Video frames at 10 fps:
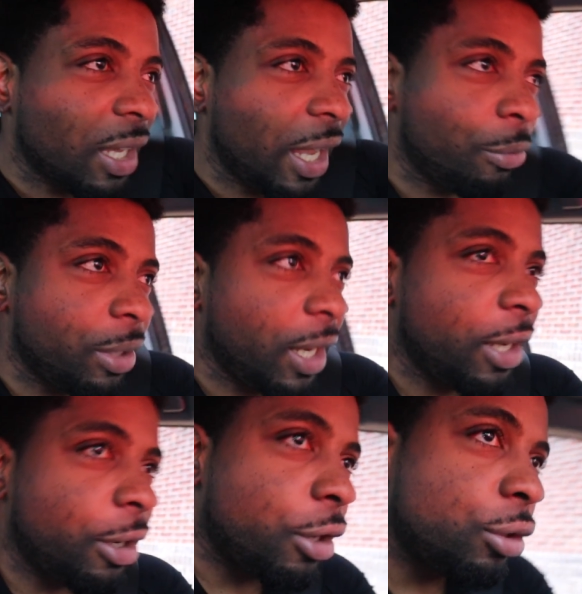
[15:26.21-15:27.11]
and when they
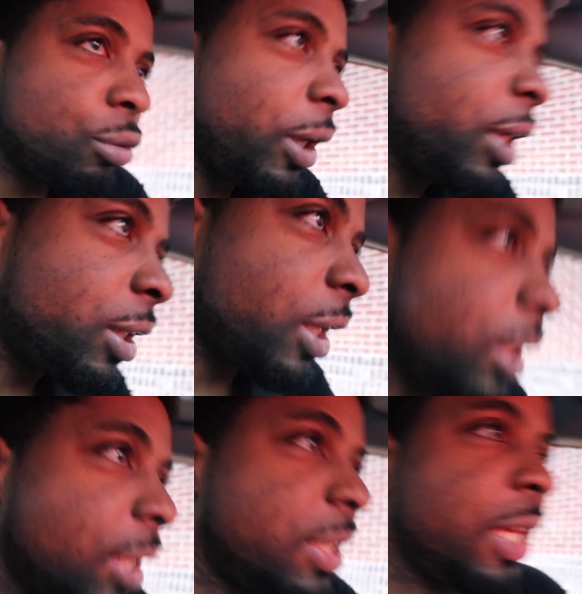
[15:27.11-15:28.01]
girl do anything,
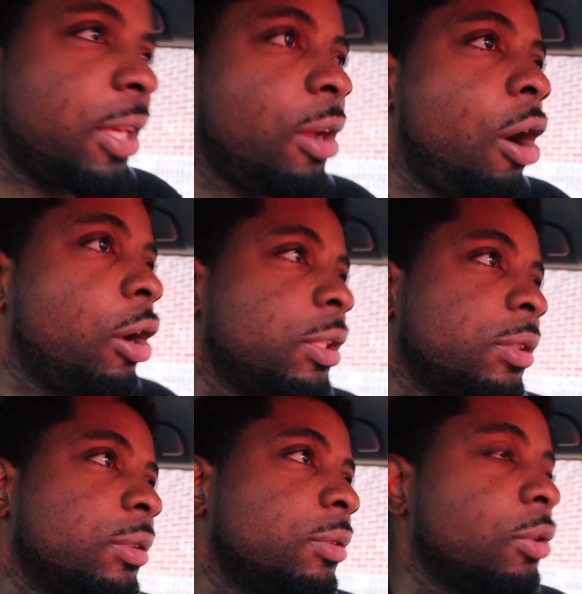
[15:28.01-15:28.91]
they take it hard.
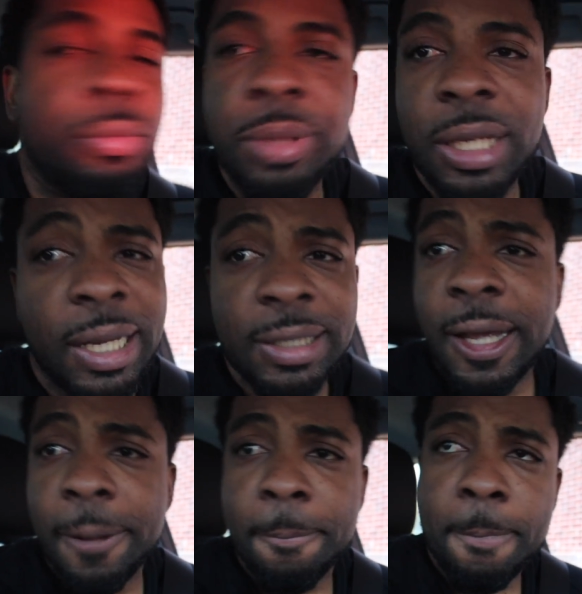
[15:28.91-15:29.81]
Don't be like
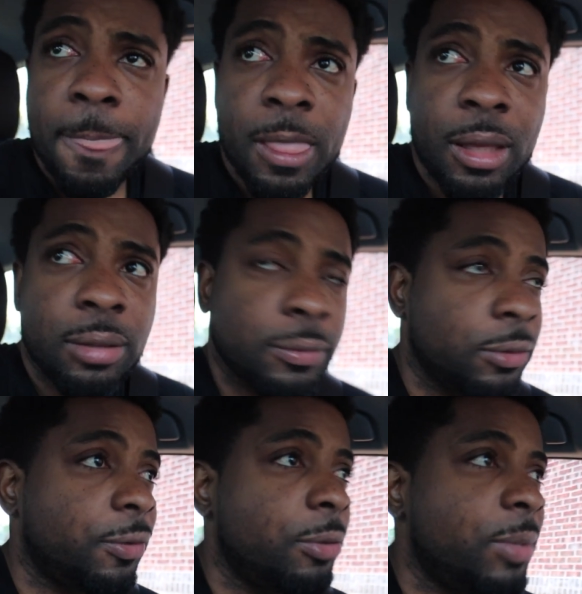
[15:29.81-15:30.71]
that.
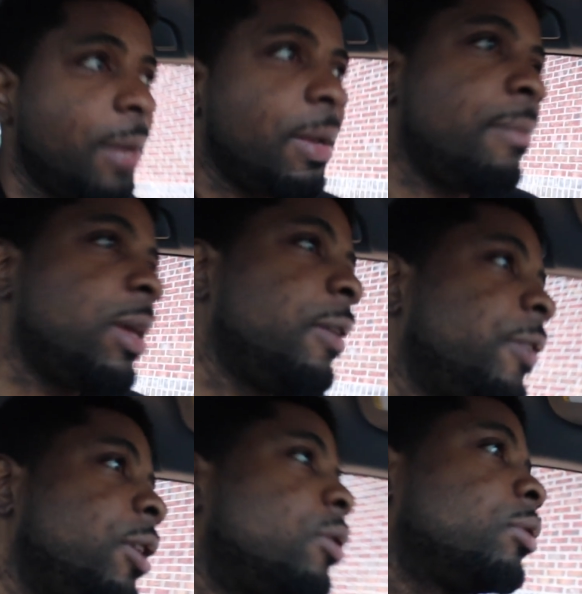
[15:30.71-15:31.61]
You feel me? I make
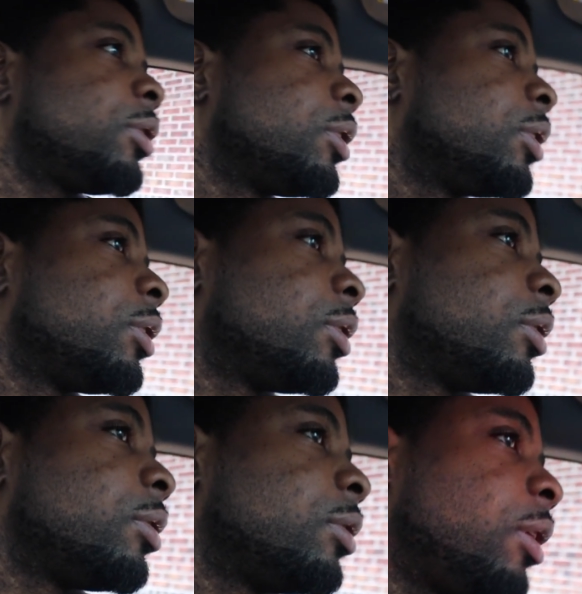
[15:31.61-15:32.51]
videos
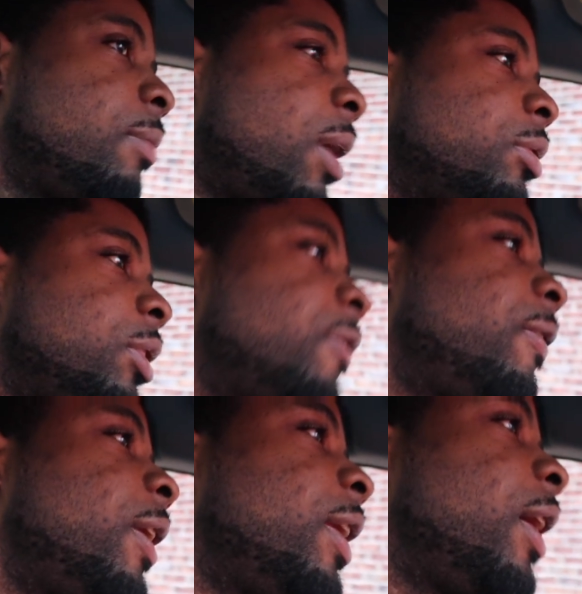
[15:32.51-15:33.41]
about stuff
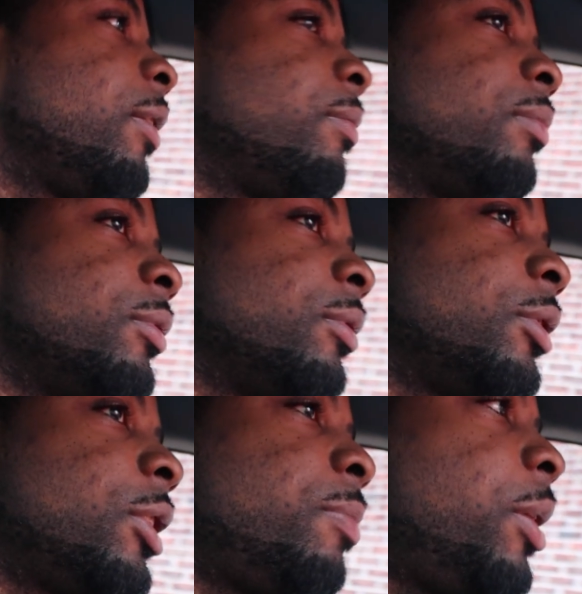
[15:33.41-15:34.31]
like that.
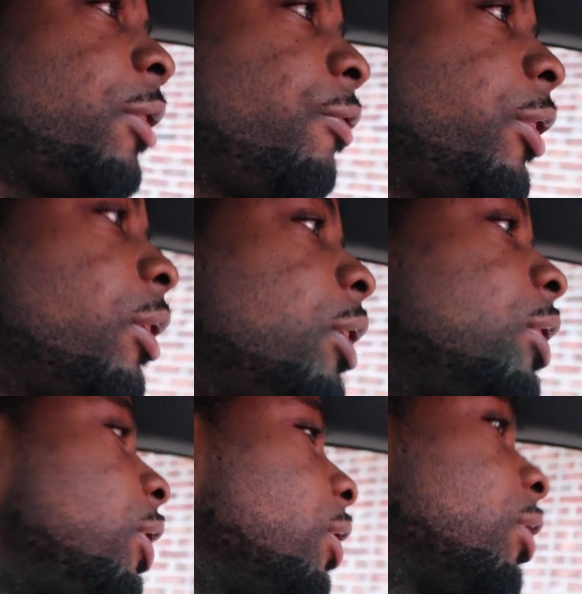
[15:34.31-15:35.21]
Just being
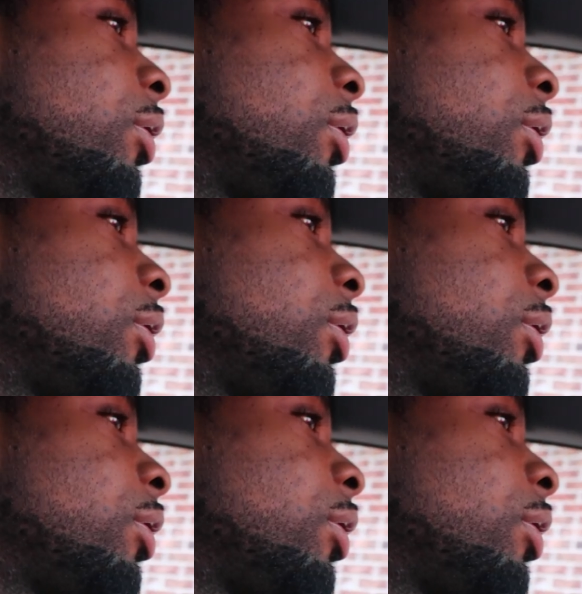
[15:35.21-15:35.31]
realistic.